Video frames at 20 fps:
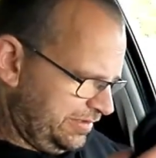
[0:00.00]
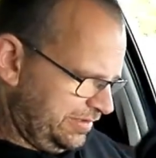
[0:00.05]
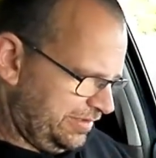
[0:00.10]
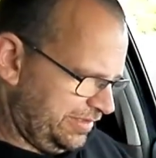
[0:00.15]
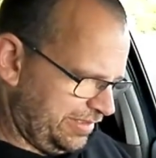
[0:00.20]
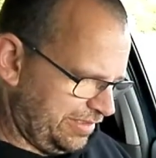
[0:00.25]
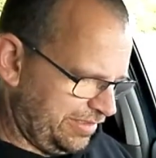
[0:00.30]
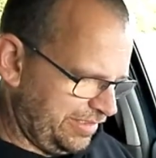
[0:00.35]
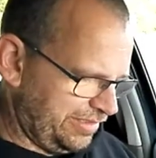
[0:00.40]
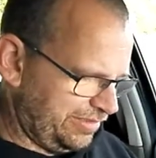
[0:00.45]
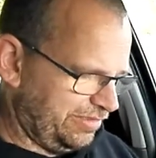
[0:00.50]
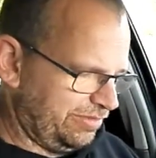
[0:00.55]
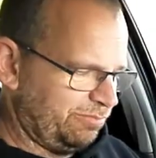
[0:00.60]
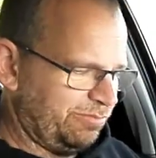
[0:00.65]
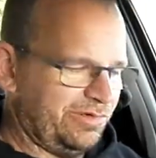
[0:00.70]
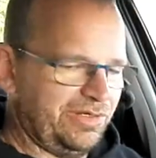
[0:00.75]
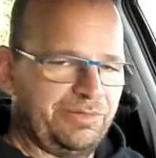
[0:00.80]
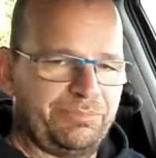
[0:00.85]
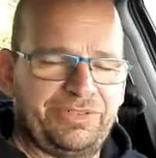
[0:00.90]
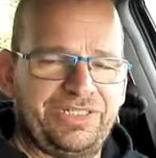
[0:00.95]
now I got
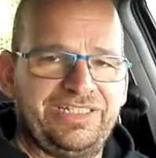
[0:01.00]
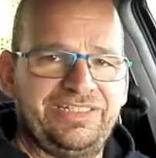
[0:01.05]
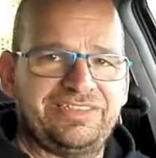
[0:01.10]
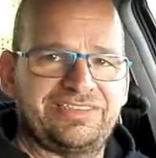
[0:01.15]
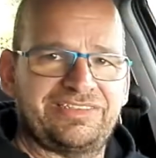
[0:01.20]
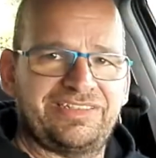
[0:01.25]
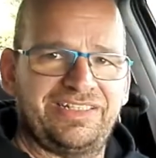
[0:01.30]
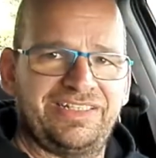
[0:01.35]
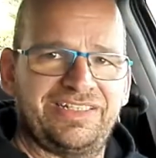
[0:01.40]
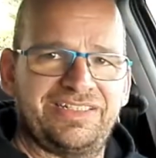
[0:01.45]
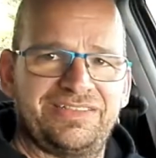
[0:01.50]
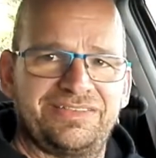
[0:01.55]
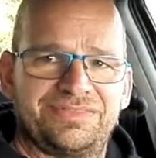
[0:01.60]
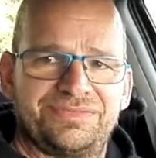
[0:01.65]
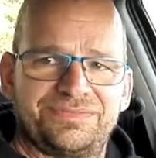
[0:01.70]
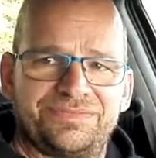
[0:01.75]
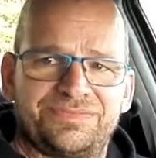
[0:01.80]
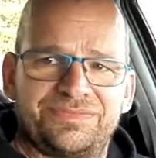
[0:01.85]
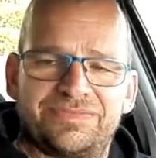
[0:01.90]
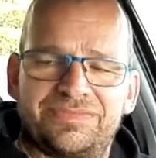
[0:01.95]
1 piece here,
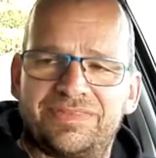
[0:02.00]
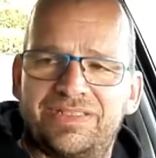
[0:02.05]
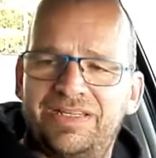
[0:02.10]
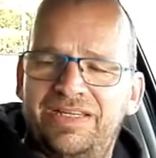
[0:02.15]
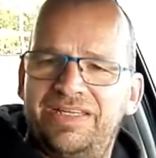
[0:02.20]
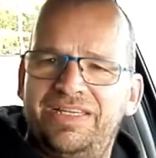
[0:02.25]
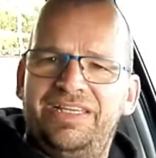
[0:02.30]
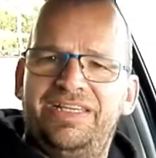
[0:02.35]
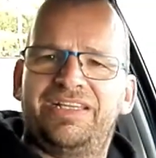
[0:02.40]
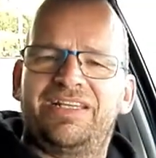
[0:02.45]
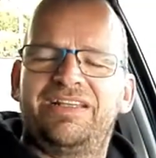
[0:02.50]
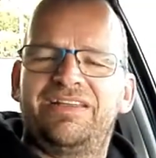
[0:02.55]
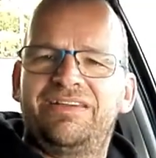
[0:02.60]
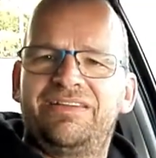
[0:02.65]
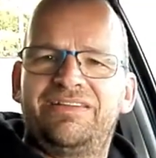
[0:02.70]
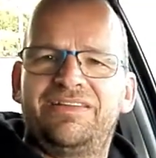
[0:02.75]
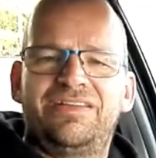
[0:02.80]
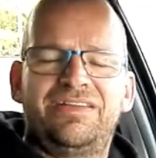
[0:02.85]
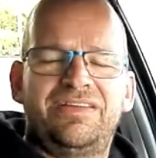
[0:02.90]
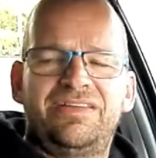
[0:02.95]
I need a
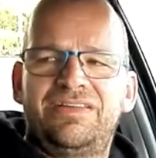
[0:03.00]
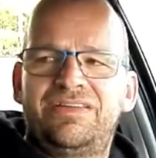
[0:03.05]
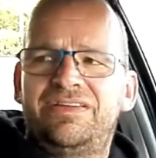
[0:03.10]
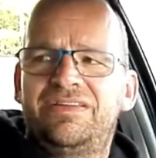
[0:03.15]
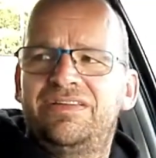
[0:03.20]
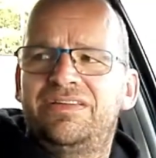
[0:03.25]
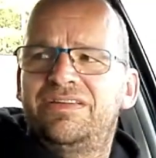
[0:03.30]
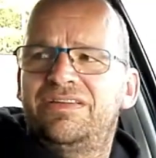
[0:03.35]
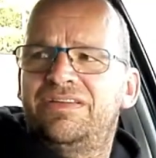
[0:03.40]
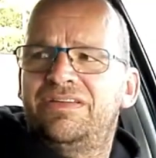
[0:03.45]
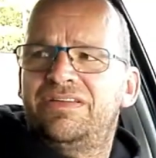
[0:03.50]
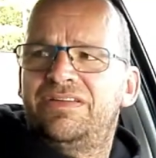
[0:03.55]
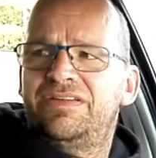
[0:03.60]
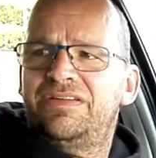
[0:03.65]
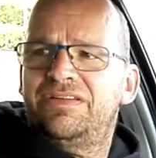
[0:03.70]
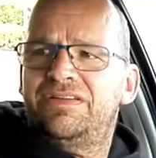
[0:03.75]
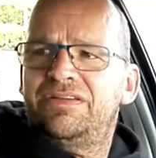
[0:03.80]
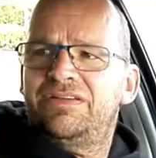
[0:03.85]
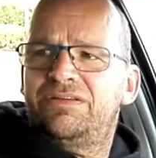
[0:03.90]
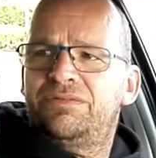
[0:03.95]

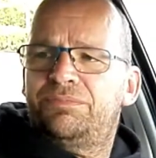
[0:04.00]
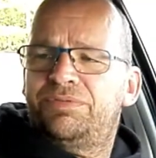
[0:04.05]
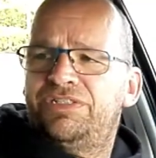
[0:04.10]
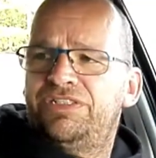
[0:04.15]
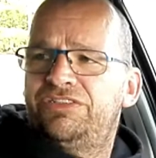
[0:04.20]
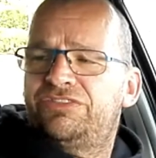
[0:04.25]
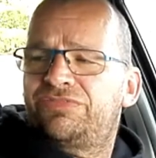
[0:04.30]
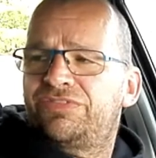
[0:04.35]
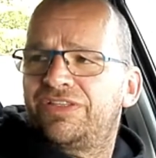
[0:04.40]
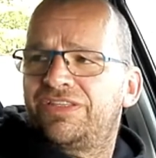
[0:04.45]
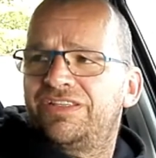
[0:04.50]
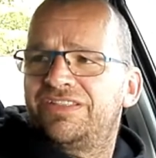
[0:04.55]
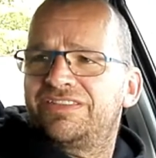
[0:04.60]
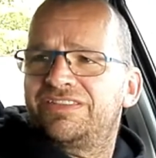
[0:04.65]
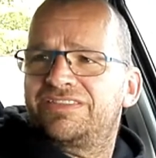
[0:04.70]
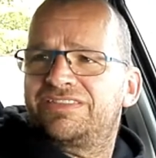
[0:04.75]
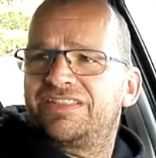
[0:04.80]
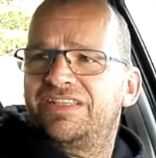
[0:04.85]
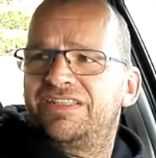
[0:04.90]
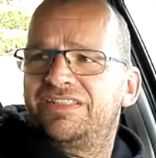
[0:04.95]
piece for the other
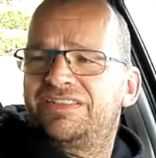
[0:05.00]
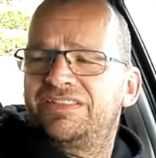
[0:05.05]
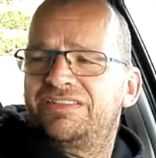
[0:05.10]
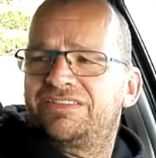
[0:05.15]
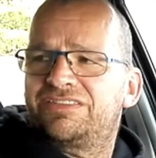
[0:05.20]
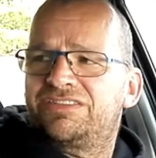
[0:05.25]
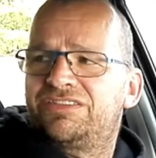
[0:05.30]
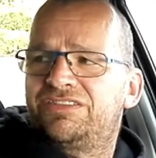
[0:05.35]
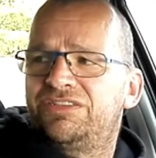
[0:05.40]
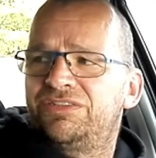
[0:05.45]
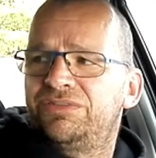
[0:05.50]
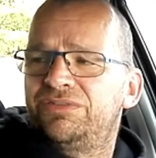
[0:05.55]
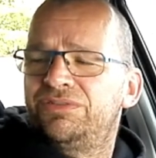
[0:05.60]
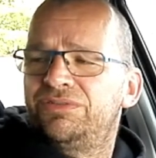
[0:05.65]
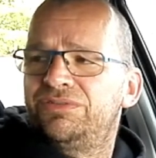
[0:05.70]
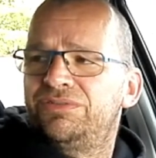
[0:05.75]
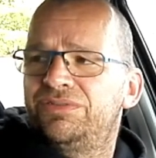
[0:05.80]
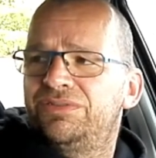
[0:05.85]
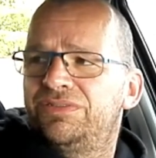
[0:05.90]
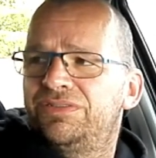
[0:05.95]
side, that's
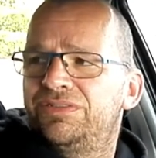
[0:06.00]
2.